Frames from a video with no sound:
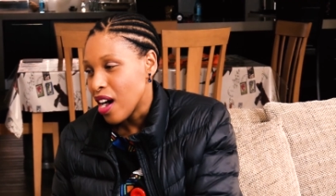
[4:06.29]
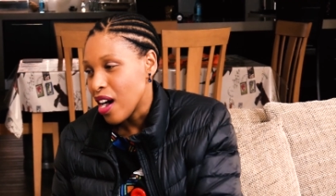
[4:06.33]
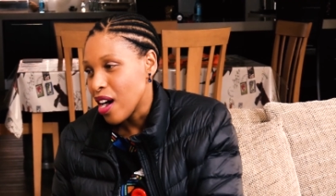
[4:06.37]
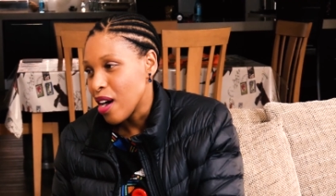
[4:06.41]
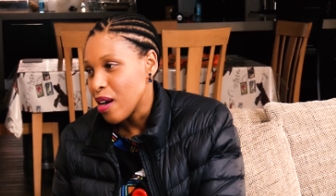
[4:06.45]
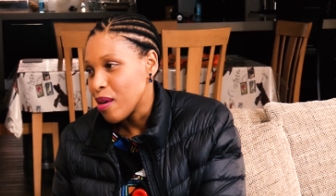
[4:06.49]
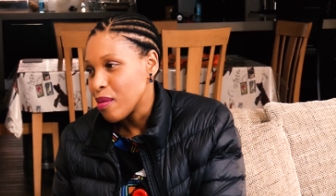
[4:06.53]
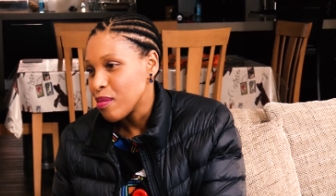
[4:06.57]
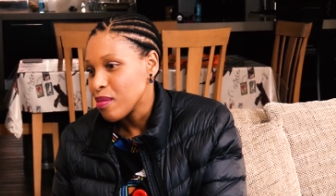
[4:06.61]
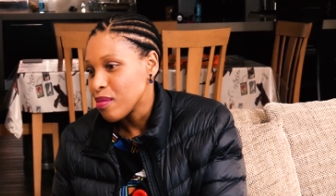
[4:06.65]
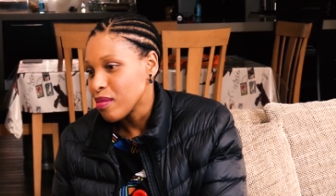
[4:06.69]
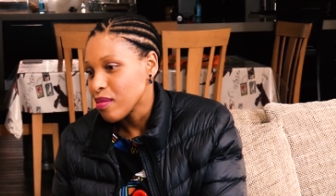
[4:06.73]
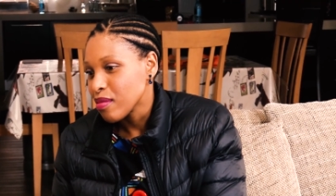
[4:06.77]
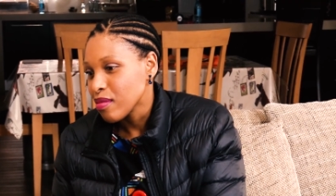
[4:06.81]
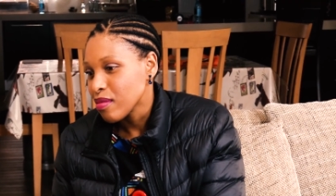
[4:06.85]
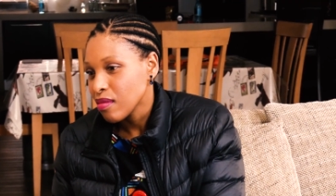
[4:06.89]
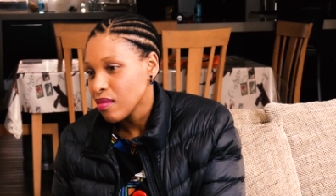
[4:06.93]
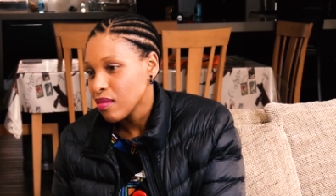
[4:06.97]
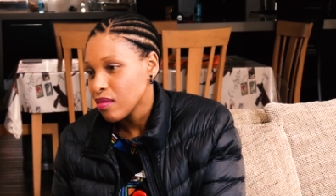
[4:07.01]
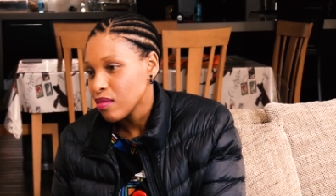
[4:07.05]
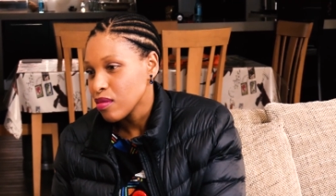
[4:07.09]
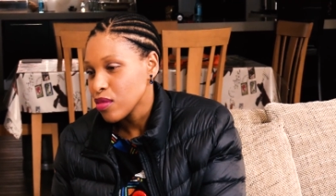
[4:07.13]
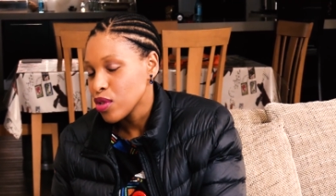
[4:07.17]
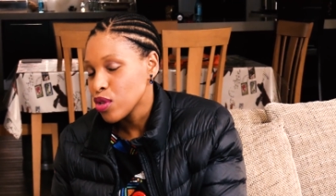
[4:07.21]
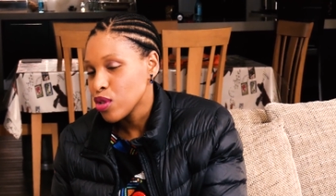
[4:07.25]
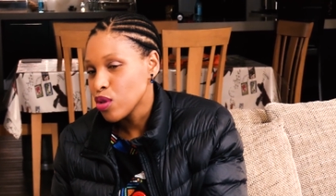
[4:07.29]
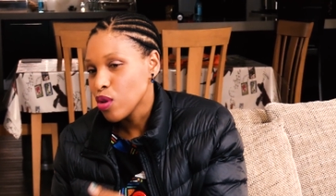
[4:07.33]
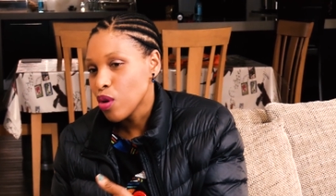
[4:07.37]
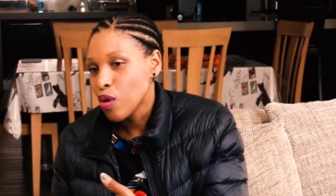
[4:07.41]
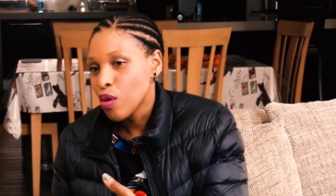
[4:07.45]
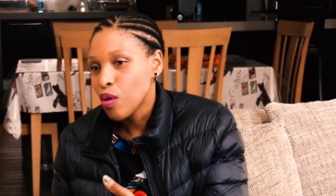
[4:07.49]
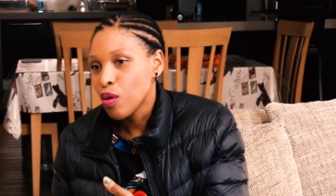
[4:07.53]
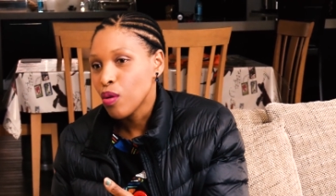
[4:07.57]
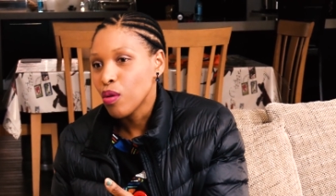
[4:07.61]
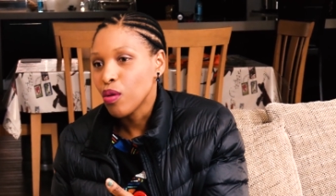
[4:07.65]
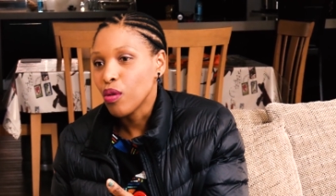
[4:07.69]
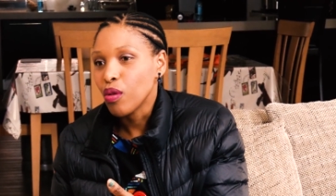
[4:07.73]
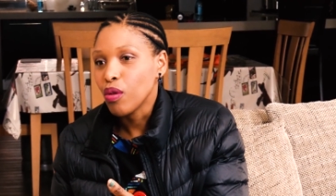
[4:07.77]
Um,
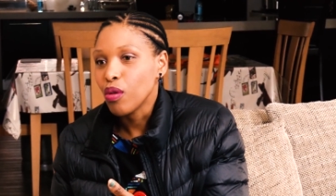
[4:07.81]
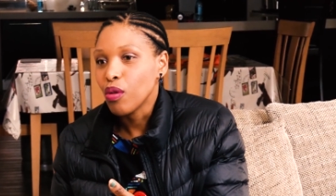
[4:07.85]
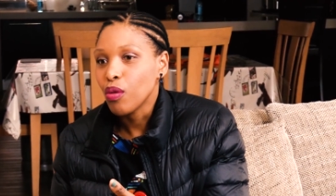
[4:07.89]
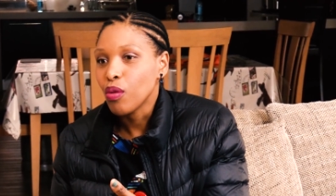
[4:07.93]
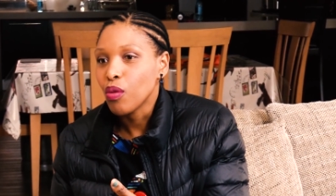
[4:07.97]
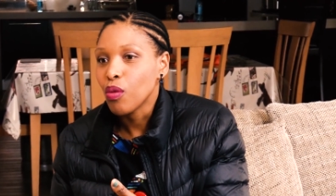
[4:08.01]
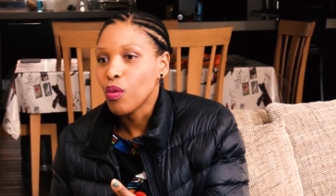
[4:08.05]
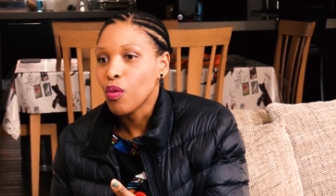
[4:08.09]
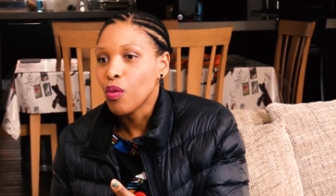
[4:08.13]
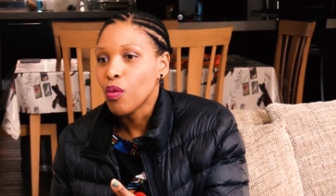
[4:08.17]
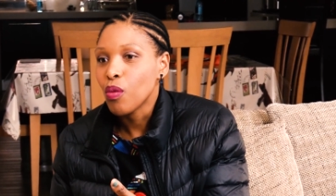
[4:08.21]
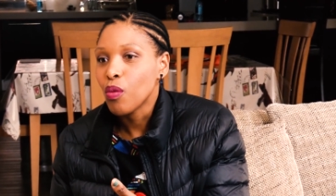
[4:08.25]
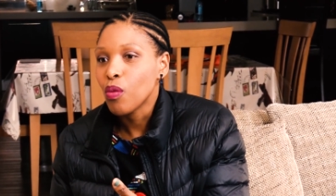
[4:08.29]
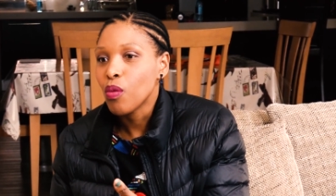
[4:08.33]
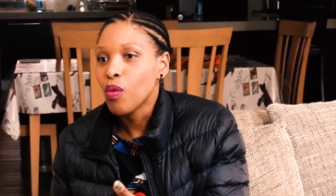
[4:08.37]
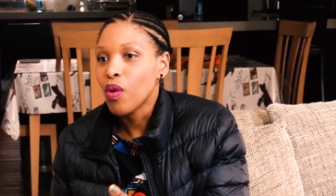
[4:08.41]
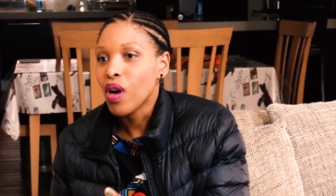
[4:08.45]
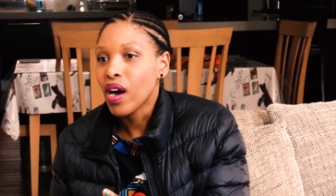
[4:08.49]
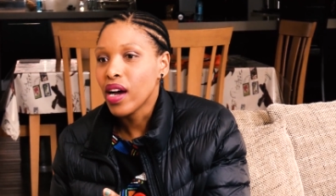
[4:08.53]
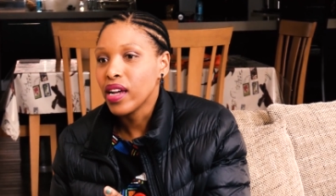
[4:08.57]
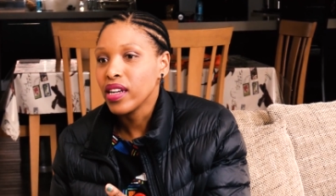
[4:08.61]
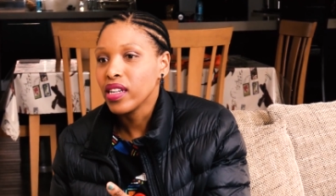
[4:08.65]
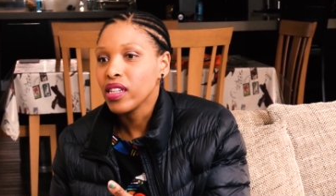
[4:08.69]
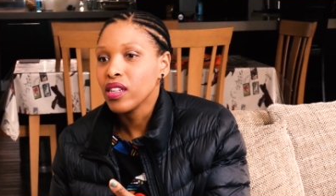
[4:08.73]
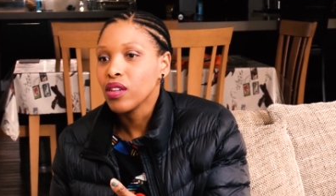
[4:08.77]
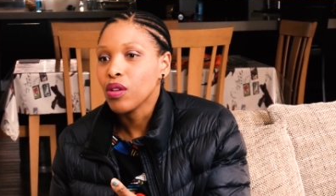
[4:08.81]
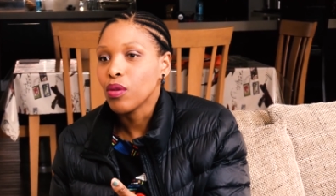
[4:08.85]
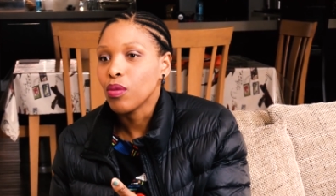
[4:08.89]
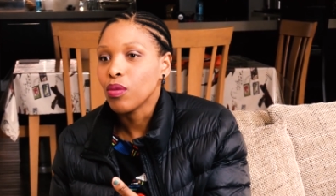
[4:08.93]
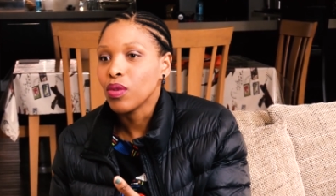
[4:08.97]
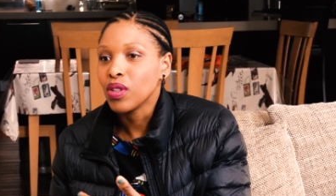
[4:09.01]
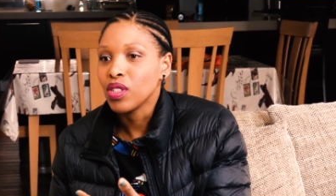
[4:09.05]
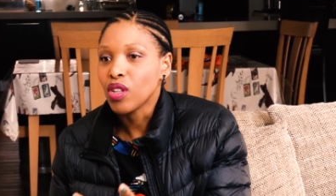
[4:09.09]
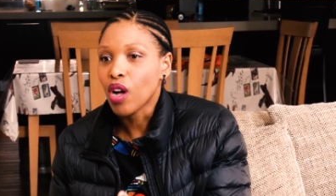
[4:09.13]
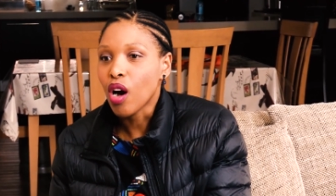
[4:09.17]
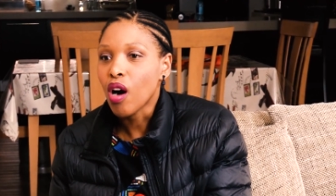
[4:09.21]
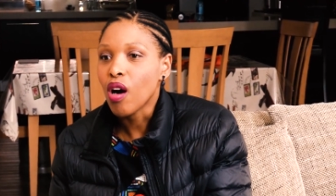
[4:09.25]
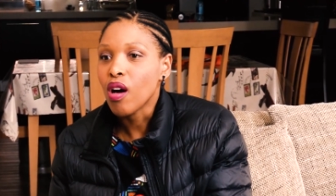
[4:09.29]
so one
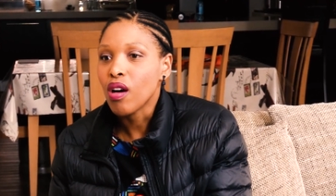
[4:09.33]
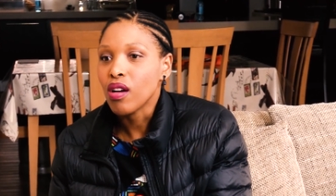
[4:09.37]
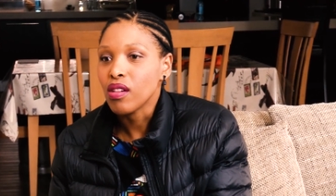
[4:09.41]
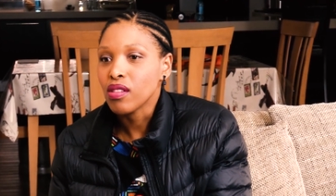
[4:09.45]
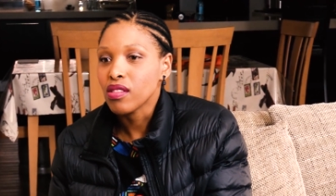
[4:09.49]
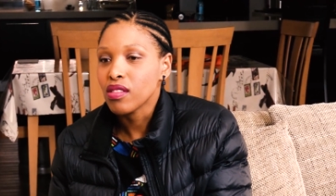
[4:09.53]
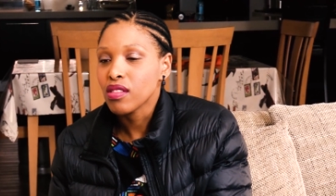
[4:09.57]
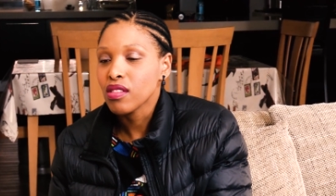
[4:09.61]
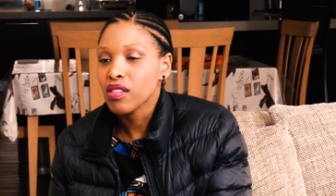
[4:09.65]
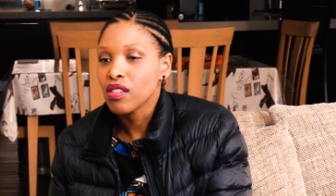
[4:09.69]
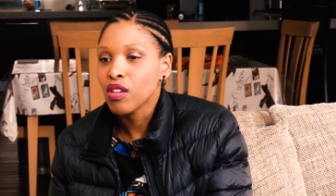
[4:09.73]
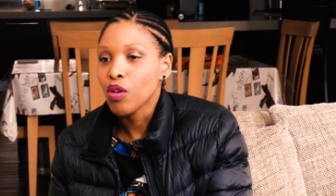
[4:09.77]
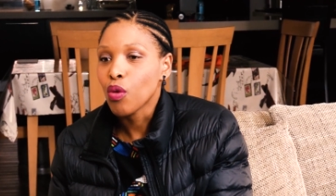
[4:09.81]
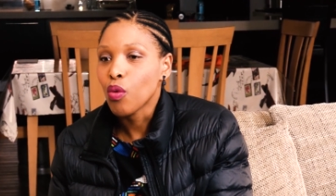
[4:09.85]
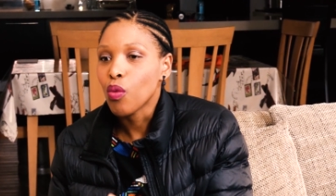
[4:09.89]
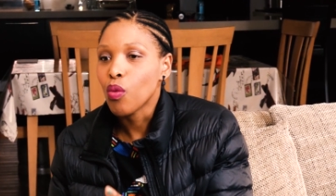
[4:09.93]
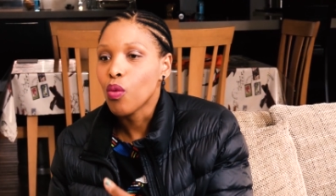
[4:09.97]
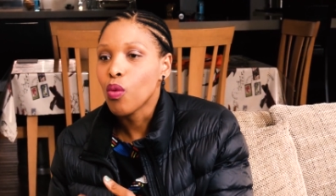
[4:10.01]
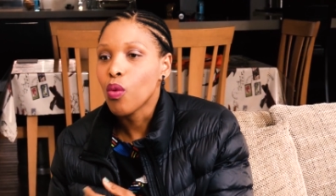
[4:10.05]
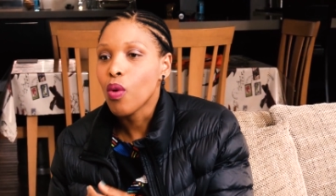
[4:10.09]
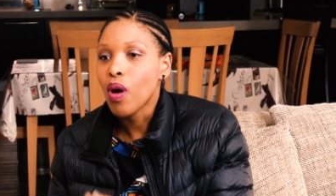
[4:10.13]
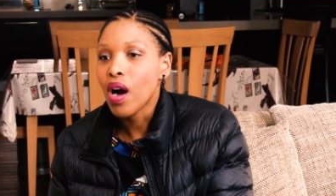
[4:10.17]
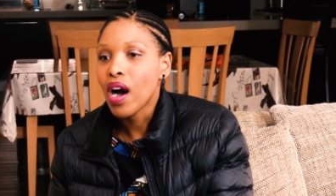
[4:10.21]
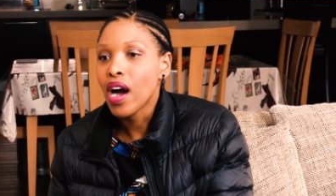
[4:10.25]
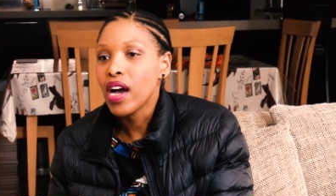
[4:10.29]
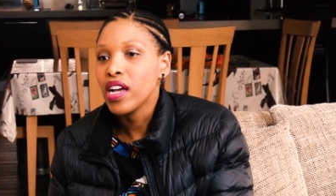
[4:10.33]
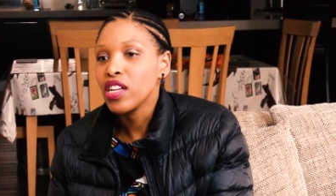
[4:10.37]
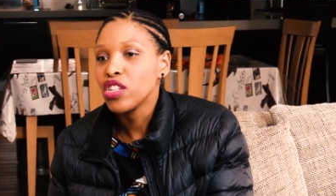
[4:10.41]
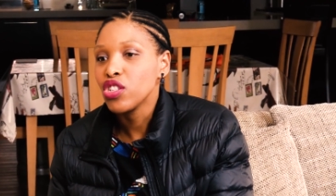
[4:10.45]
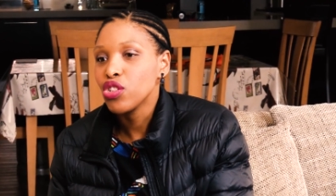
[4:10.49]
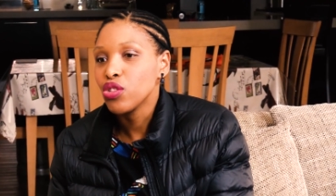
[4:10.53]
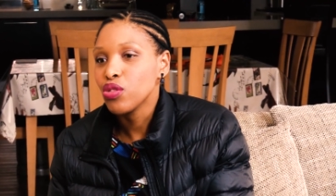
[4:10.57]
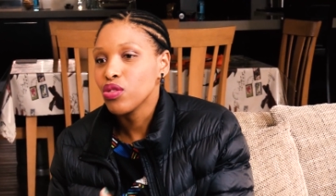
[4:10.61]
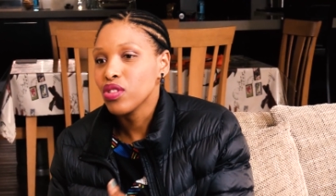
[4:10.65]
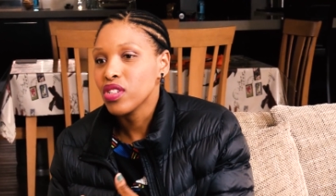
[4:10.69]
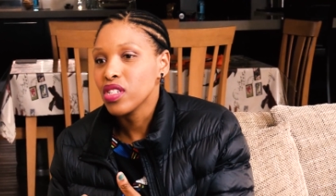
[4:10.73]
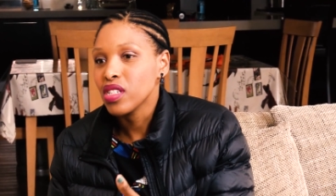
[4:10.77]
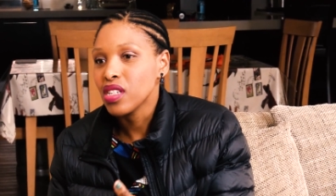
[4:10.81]
will ask, why
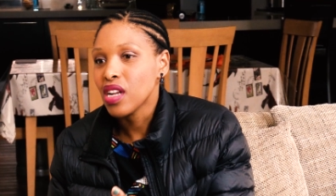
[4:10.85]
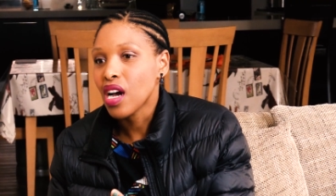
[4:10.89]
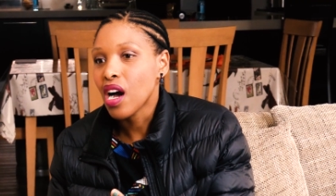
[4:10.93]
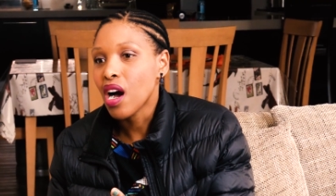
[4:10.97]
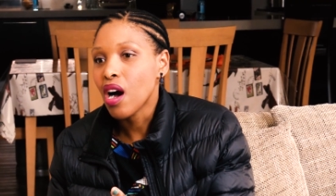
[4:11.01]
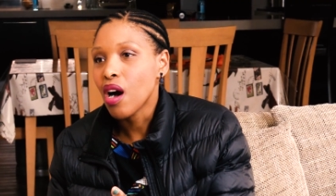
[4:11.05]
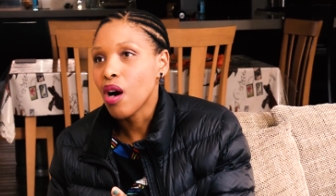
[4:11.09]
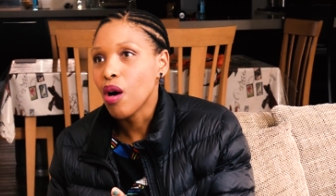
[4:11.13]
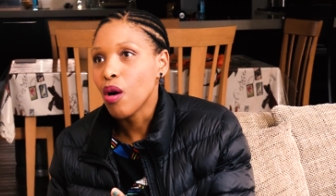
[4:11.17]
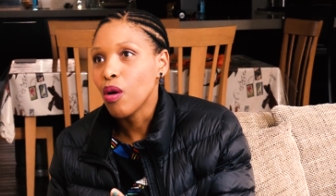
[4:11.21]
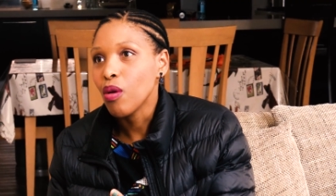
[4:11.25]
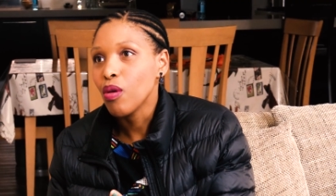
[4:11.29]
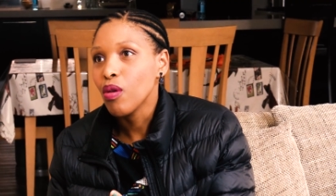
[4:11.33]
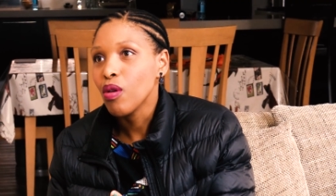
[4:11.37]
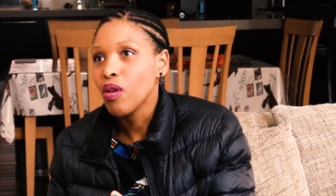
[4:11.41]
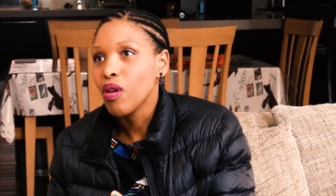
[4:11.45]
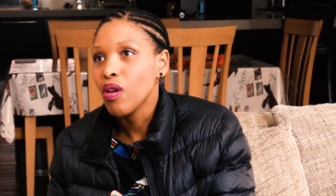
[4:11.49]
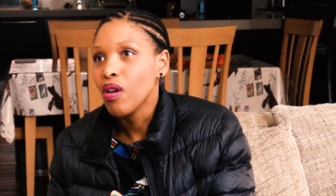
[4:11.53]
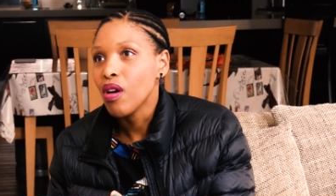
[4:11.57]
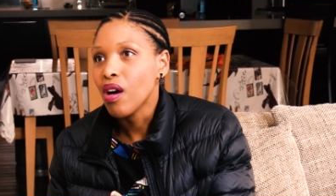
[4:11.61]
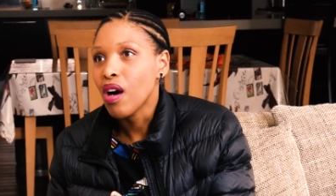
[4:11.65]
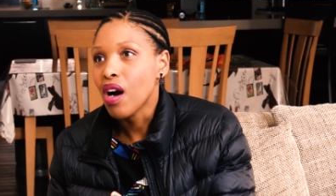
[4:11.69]
should now